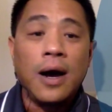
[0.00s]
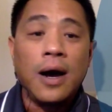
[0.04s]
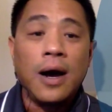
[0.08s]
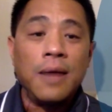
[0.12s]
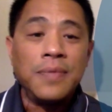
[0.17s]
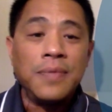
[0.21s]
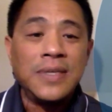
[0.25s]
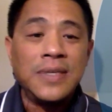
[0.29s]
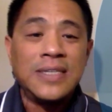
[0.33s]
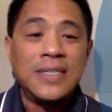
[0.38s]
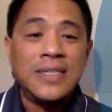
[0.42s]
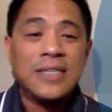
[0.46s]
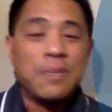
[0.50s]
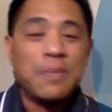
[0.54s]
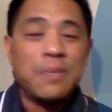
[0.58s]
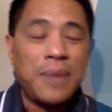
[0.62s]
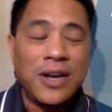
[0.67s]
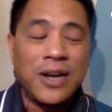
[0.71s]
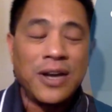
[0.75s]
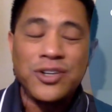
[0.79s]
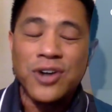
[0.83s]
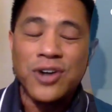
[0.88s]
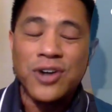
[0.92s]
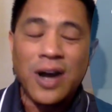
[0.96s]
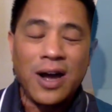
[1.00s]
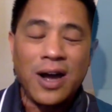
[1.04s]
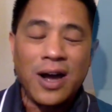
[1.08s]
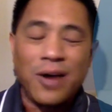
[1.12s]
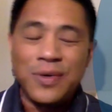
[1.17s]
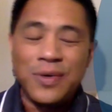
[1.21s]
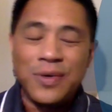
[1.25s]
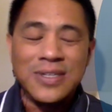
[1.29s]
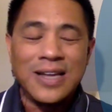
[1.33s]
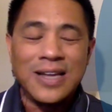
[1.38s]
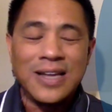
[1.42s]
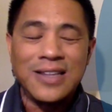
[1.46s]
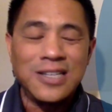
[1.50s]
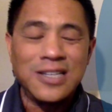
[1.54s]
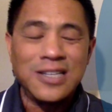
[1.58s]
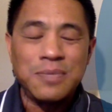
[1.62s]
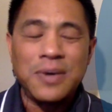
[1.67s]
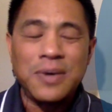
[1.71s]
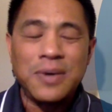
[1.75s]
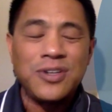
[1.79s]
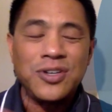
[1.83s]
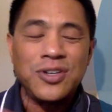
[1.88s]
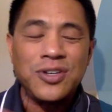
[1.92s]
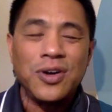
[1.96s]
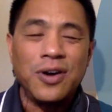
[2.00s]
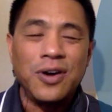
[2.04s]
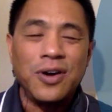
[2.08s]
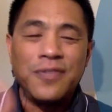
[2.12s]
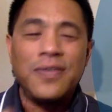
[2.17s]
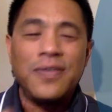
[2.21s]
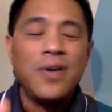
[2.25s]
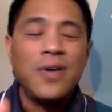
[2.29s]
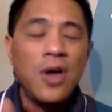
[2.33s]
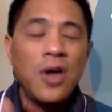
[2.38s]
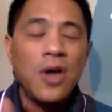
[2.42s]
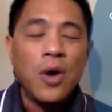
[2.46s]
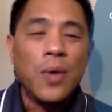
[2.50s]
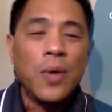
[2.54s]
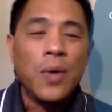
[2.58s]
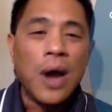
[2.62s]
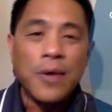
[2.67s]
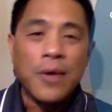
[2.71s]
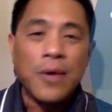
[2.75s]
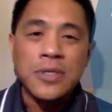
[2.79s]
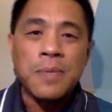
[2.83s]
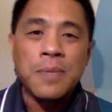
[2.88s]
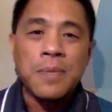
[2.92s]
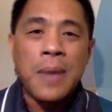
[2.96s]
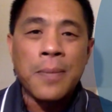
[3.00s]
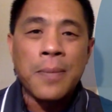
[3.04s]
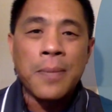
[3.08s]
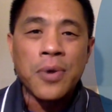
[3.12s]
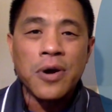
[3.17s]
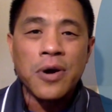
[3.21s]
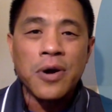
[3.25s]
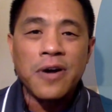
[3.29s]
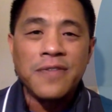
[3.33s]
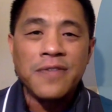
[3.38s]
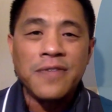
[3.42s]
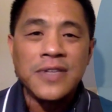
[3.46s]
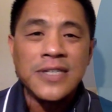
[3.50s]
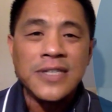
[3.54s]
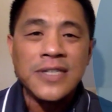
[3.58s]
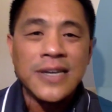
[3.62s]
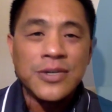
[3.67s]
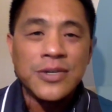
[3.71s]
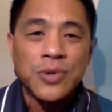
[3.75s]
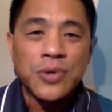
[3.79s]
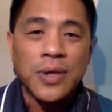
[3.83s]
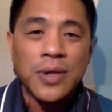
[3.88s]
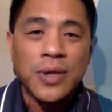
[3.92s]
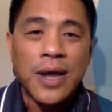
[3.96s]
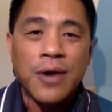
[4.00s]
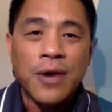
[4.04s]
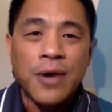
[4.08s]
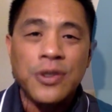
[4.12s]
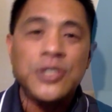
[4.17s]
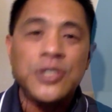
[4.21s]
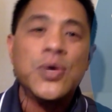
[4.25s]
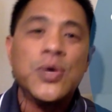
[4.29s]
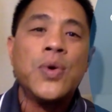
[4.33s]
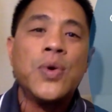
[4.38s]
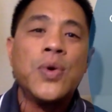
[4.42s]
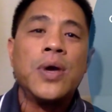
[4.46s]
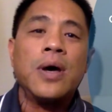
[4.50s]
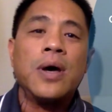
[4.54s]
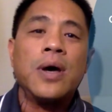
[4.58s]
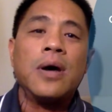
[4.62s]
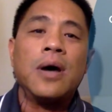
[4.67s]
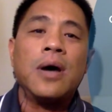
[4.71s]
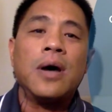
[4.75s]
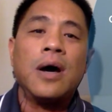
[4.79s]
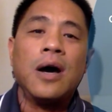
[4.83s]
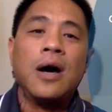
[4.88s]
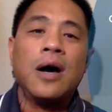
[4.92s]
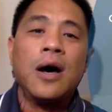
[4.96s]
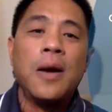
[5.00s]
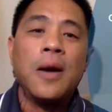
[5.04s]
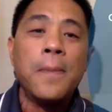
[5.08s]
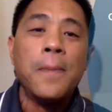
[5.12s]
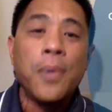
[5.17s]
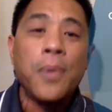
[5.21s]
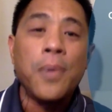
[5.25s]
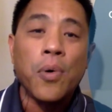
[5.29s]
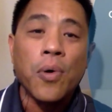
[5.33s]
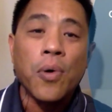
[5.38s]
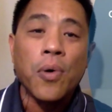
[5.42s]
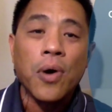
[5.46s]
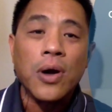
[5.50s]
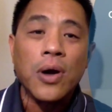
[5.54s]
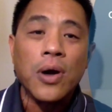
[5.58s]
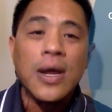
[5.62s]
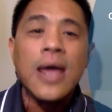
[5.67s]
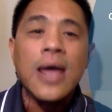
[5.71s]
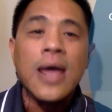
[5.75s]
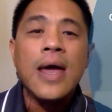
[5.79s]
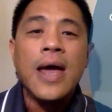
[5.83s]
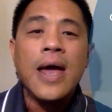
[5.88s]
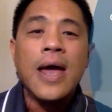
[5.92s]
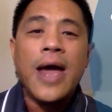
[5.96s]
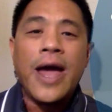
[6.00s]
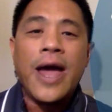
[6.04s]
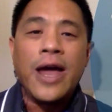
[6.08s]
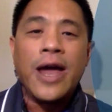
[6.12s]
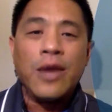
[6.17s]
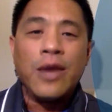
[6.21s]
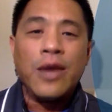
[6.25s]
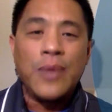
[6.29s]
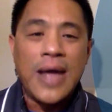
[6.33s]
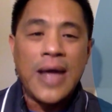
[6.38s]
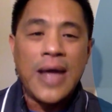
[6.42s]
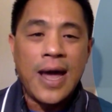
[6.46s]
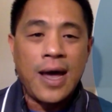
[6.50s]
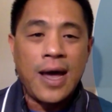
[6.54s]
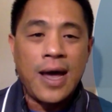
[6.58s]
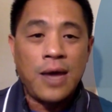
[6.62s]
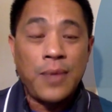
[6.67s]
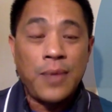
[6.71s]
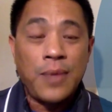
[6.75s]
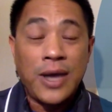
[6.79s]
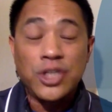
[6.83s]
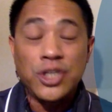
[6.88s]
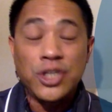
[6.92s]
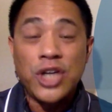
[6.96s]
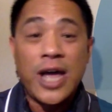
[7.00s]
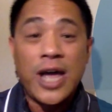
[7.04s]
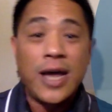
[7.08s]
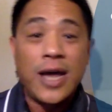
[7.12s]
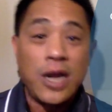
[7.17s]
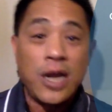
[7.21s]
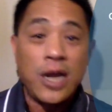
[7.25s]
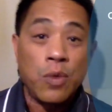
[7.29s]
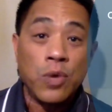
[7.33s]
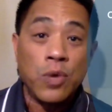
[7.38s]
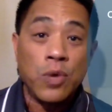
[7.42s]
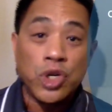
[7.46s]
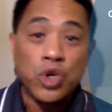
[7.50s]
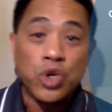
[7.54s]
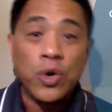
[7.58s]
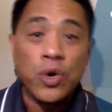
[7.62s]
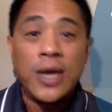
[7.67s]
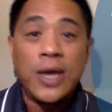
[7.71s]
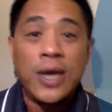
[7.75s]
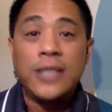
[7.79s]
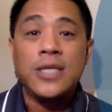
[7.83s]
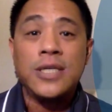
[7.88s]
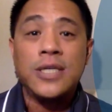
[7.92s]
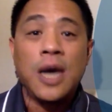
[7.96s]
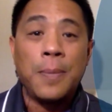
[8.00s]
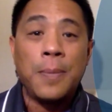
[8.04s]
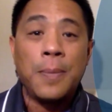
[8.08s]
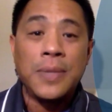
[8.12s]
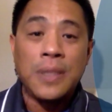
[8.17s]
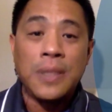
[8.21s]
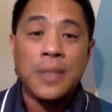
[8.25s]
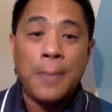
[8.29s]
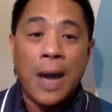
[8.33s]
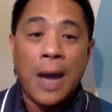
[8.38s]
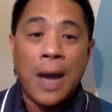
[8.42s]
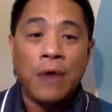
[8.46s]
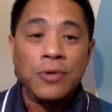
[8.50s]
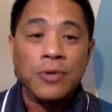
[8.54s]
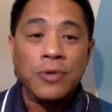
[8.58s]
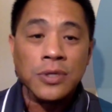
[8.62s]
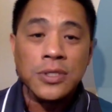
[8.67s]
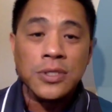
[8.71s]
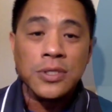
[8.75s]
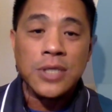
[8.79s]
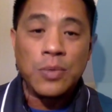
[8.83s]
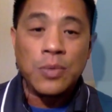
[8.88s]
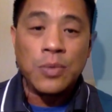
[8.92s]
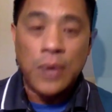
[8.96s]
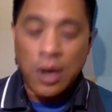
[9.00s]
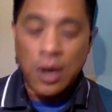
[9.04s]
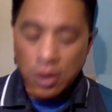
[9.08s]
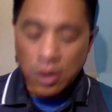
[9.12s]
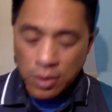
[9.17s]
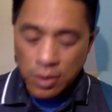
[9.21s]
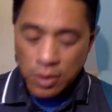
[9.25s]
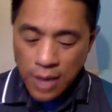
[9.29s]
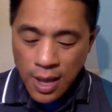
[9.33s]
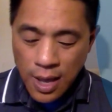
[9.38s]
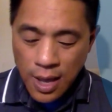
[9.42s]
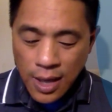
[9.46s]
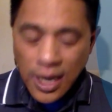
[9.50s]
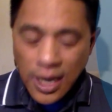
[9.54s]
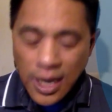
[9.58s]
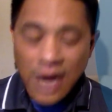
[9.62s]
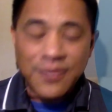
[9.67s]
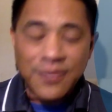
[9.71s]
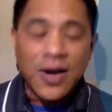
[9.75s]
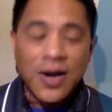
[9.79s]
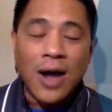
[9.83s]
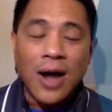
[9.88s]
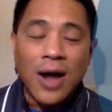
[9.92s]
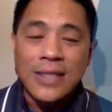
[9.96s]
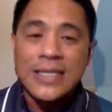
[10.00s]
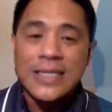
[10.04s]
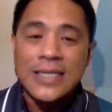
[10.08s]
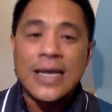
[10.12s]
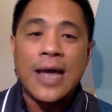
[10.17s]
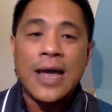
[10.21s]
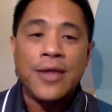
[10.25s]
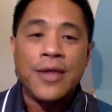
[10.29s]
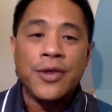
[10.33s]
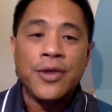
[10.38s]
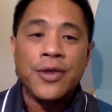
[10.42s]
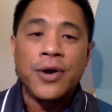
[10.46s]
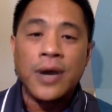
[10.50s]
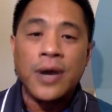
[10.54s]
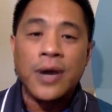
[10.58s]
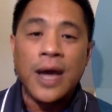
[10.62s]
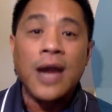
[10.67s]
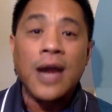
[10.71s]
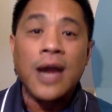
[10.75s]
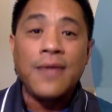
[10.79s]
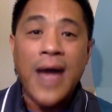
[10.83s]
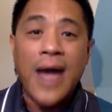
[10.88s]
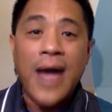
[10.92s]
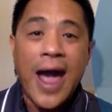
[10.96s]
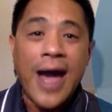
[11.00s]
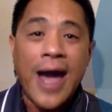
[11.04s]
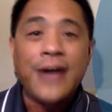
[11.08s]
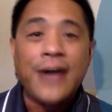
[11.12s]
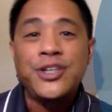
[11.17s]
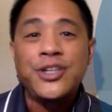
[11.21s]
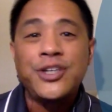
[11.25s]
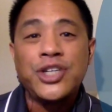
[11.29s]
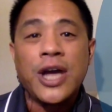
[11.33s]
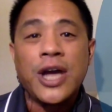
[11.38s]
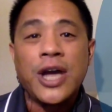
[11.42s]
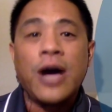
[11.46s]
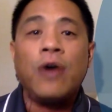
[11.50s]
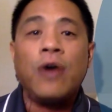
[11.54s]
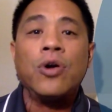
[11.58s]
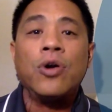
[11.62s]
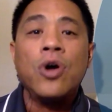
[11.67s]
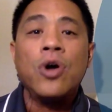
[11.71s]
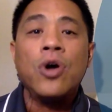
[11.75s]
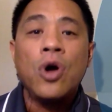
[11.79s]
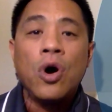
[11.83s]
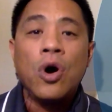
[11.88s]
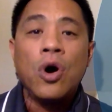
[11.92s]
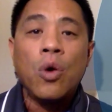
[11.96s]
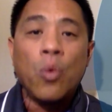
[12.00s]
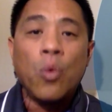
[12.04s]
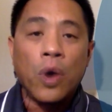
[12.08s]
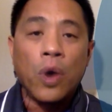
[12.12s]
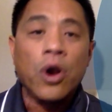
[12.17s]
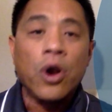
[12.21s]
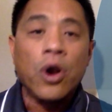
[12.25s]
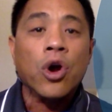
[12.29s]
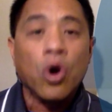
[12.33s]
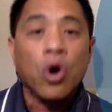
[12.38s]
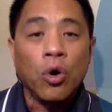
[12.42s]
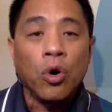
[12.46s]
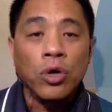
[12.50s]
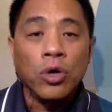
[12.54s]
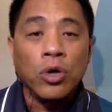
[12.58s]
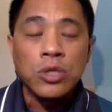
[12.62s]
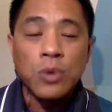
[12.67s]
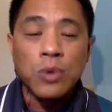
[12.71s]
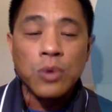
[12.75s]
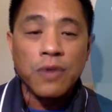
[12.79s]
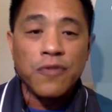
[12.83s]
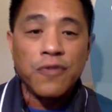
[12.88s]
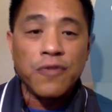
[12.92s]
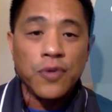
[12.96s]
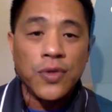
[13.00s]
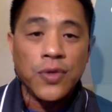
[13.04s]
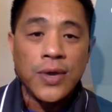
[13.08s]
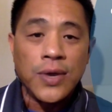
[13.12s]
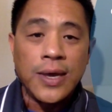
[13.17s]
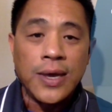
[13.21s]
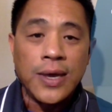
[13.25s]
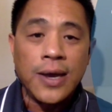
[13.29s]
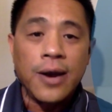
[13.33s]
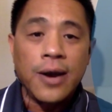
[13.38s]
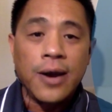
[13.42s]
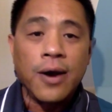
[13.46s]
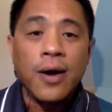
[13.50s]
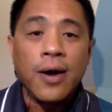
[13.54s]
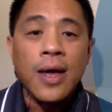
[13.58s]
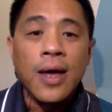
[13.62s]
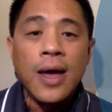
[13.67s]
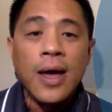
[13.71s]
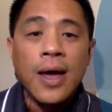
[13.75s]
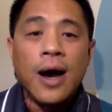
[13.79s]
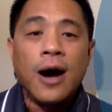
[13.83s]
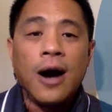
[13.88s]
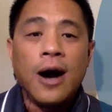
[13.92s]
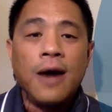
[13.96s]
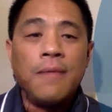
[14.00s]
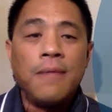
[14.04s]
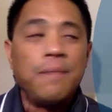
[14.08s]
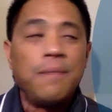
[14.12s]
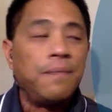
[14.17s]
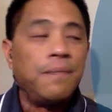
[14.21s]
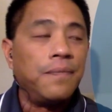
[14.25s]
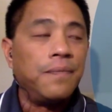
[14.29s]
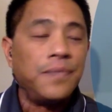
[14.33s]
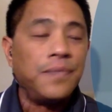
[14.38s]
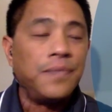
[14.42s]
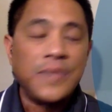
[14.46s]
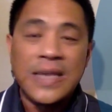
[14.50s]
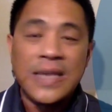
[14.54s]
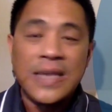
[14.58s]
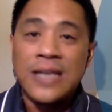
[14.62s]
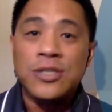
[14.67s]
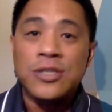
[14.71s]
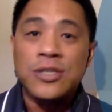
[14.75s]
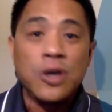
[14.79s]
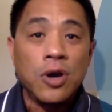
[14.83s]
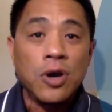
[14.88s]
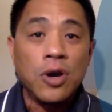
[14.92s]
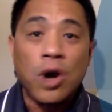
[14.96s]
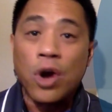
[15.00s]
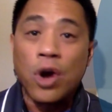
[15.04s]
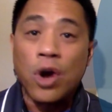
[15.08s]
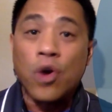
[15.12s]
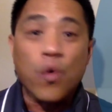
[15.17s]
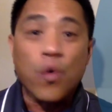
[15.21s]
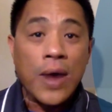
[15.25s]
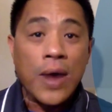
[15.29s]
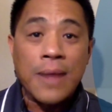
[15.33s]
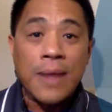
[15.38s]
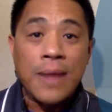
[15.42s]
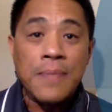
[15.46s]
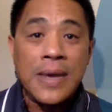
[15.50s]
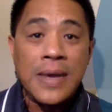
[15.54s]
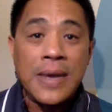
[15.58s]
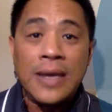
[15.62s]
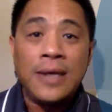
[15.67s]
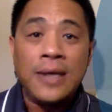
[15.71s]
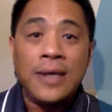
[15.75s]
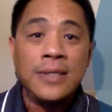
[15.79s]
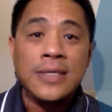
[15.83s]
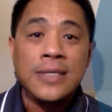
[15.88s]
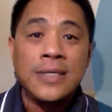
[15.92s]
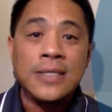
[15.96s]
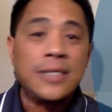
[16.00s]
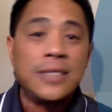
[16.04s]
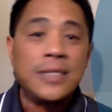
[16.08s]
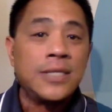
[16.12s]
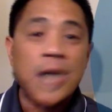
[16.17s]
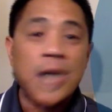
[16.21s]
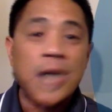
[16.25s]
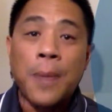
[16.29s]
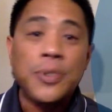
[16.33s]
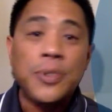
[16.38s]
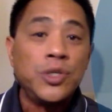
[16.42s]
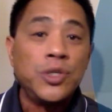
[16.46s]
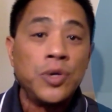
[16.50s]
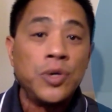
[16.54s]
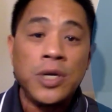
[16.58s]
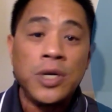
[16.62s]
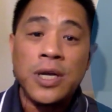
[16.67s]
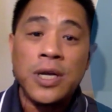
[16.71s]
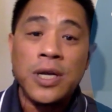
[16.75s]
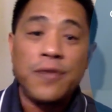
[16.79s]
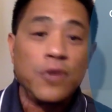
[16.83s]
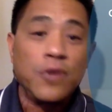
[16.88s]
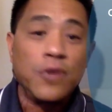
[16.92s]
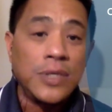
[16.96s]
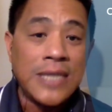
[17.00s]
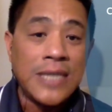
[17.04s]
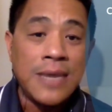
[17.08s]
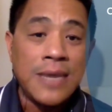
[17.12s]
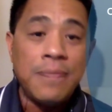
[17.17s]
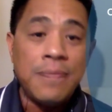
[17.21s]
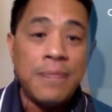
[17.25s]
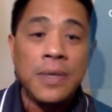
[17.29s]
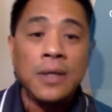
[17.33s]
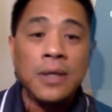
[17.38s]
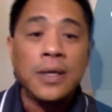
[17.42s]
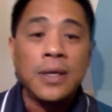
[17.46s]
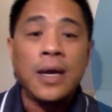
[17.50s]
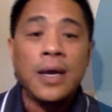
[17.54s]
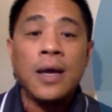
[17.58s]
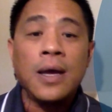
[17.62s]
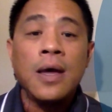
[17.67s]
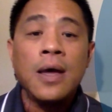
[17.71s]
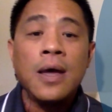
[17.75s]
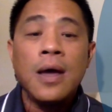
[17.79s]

This is a picture. I always like this picture of when I was a member of the Central Arizona board, and we actually had a retreat up in the mountains, and we all kind of got together and kind of hashed out what our goals were for the year. These are great meetings because it's an opportunity for team building.